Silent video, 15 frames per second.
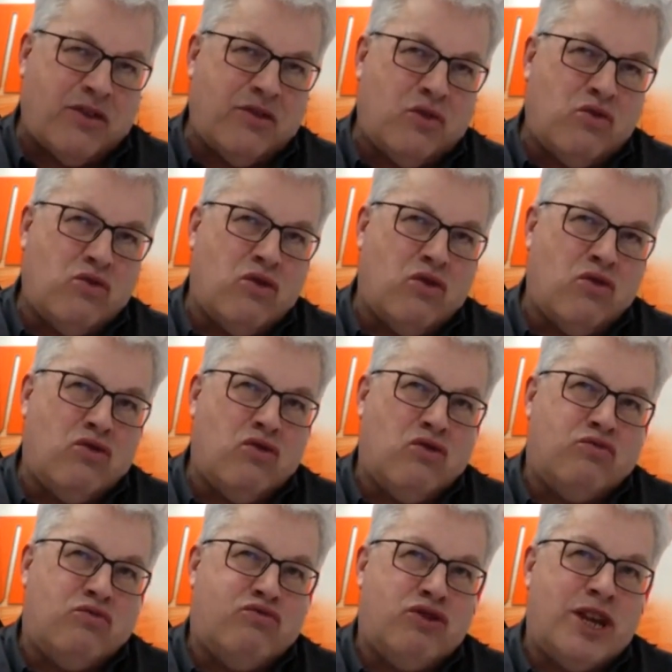
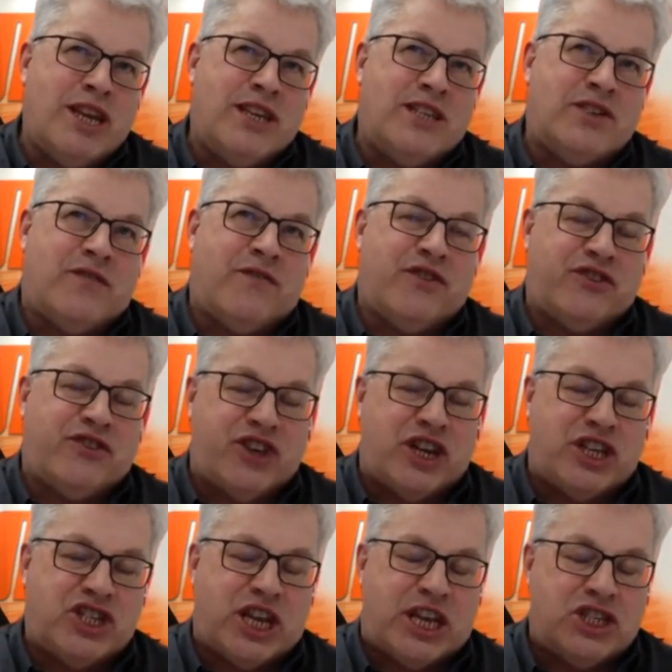or really to
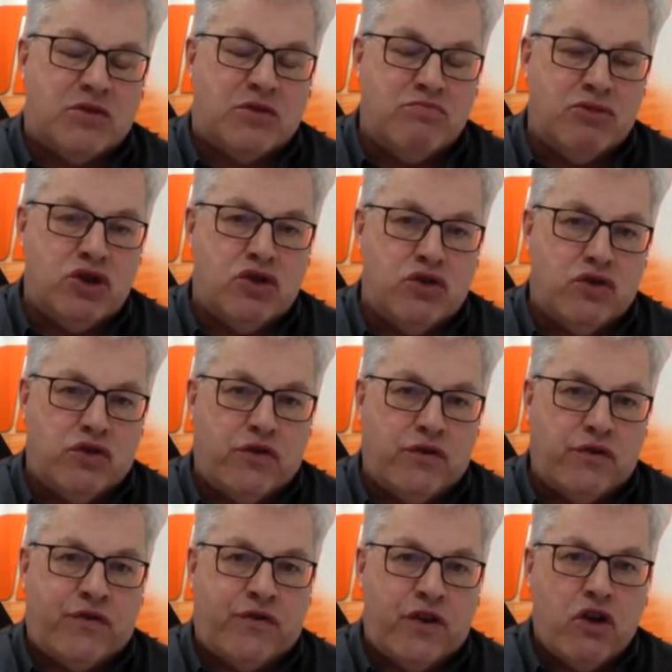facilitate a
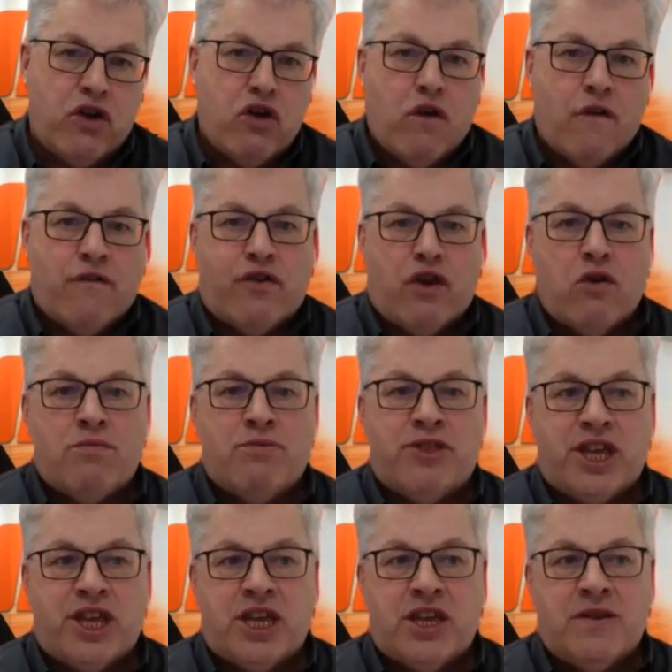move from
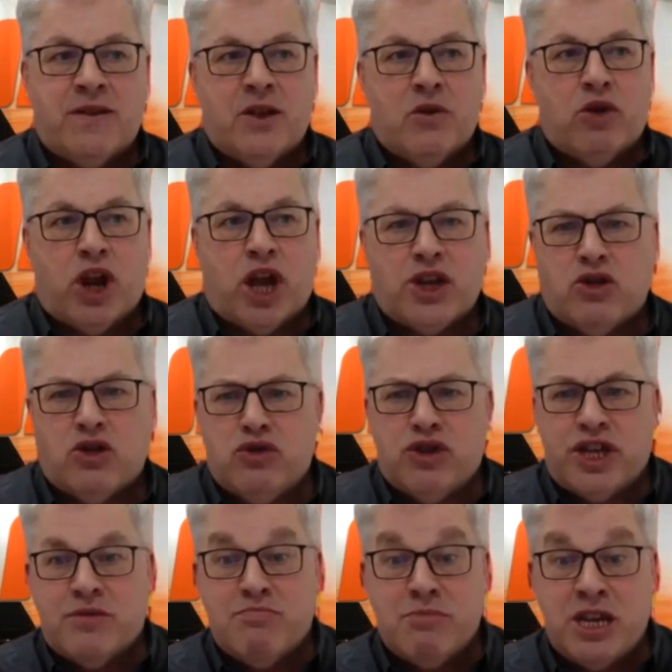what I call
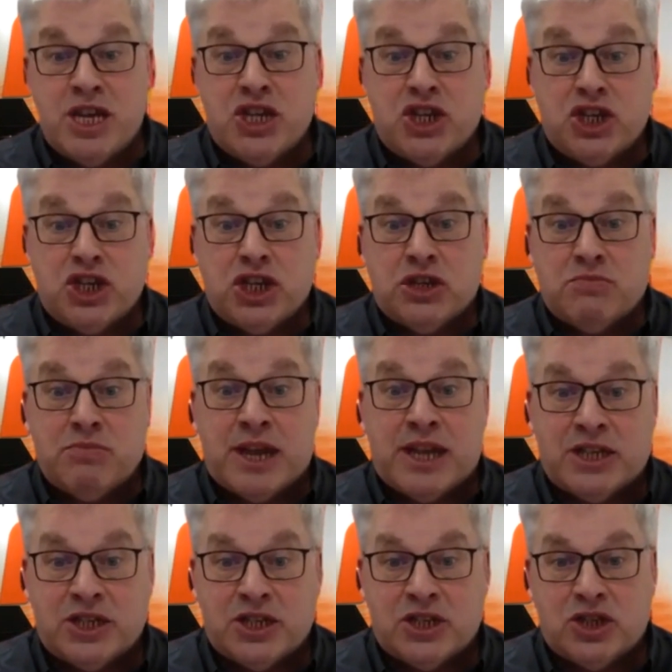the immediate
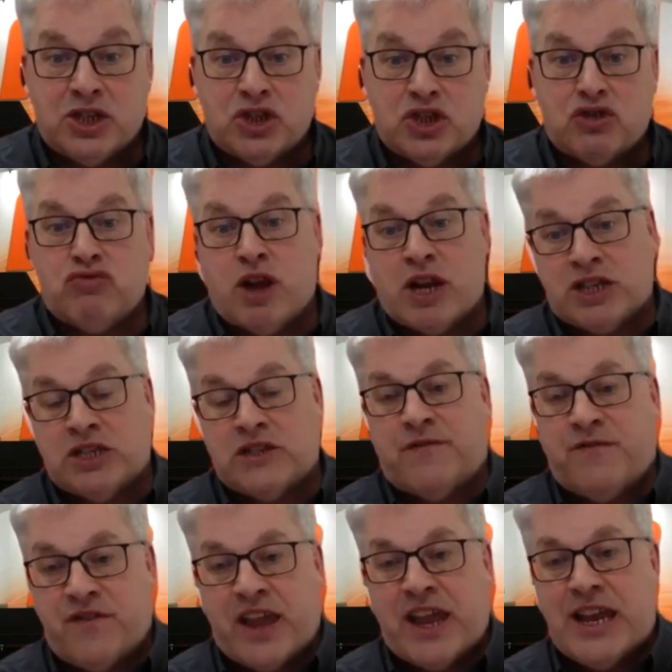maintenance run to
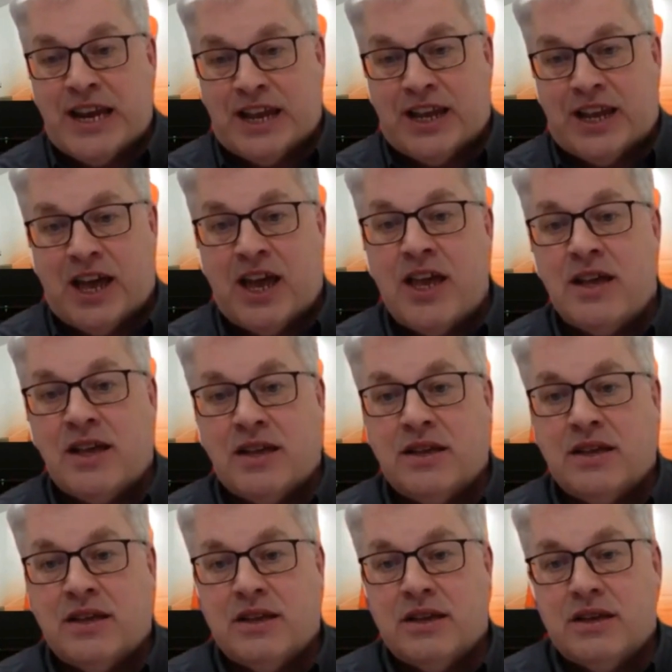failure,
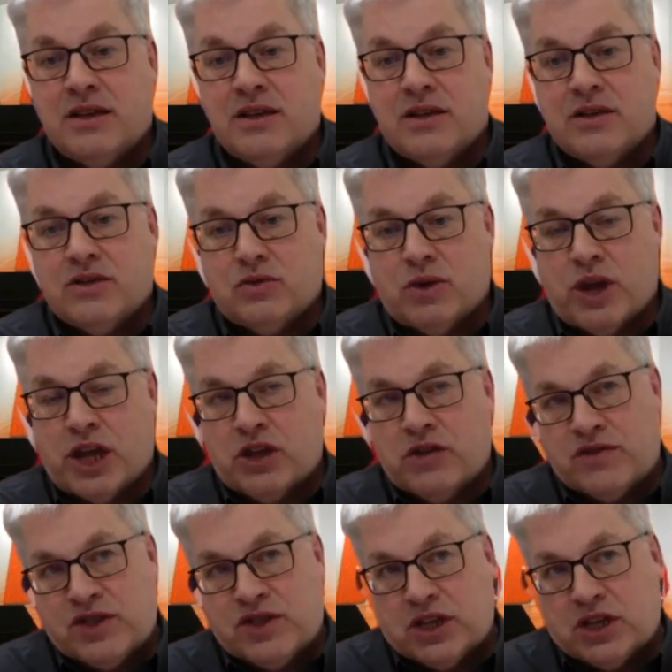to where
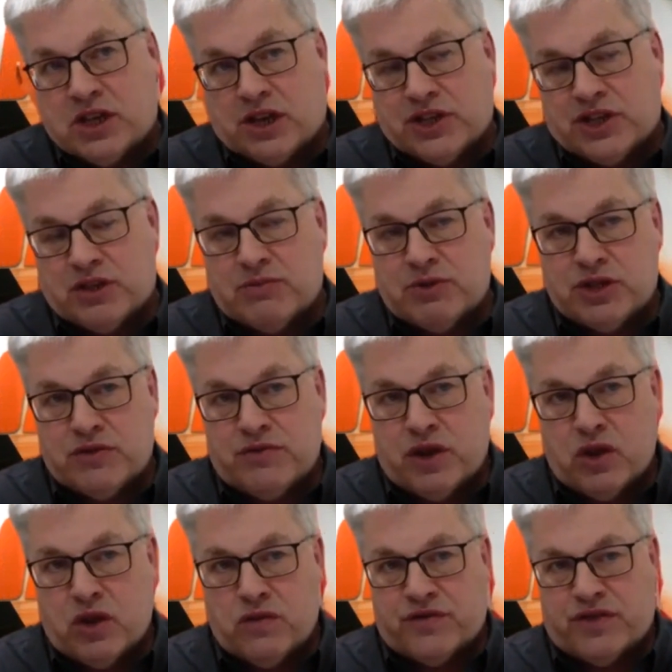you've seen customers
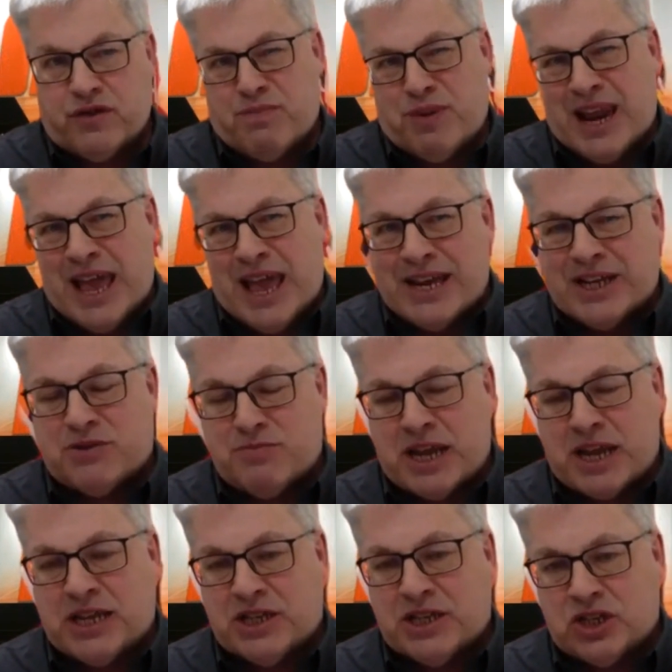evolve to planned
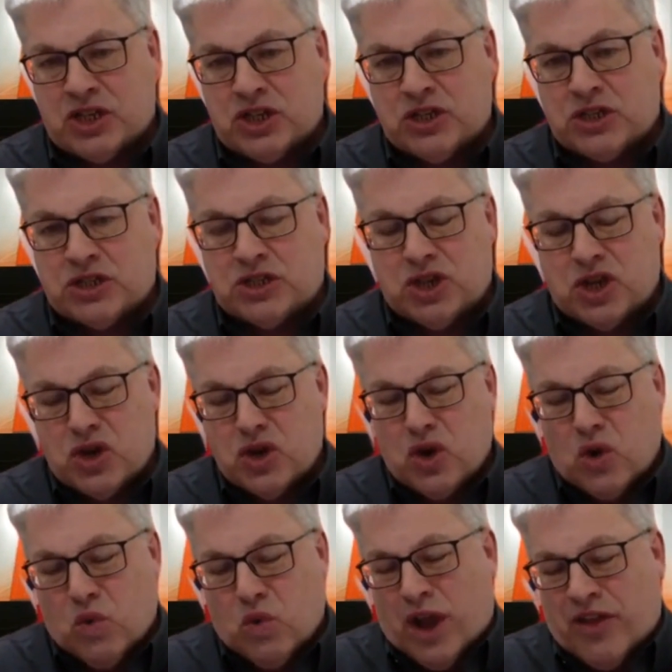maintenance,
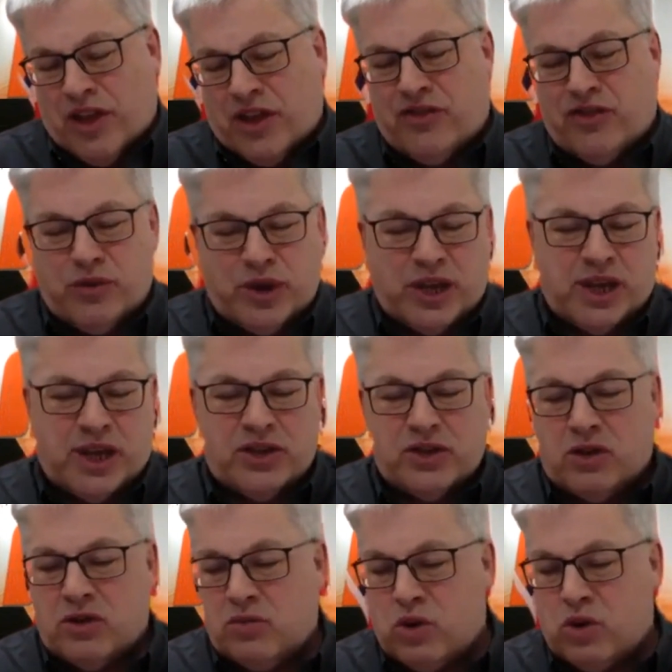where they're doing it
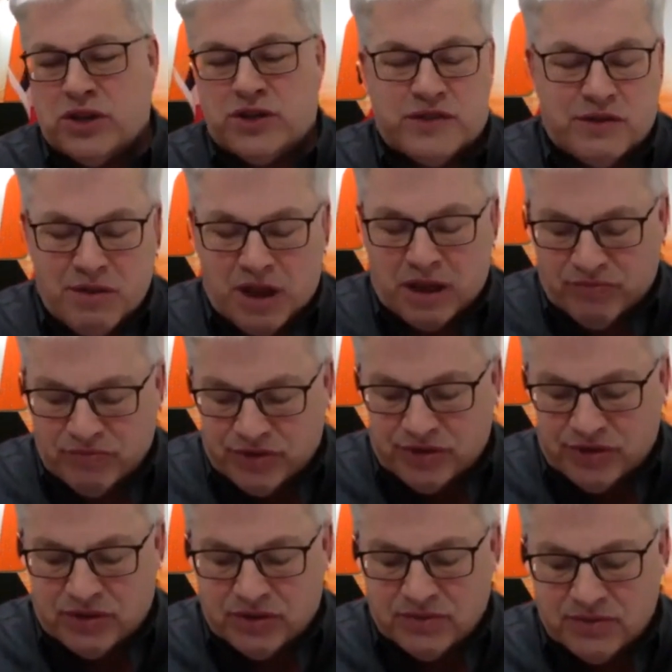on once a
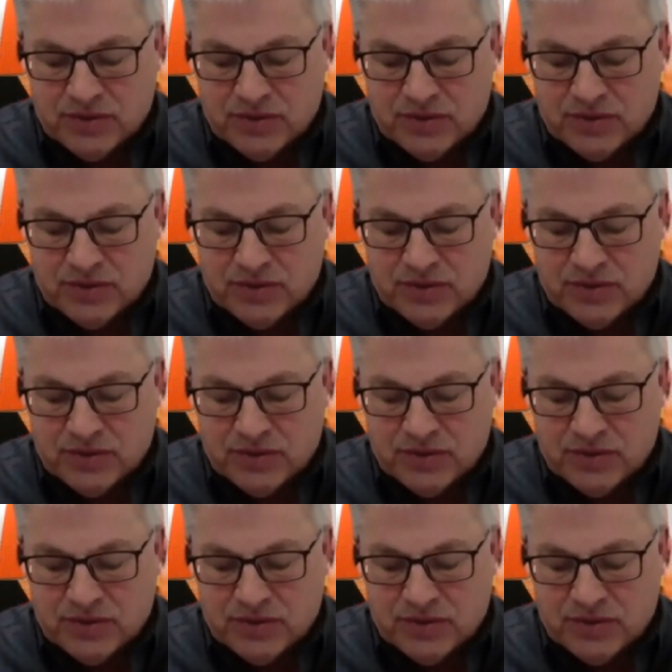month,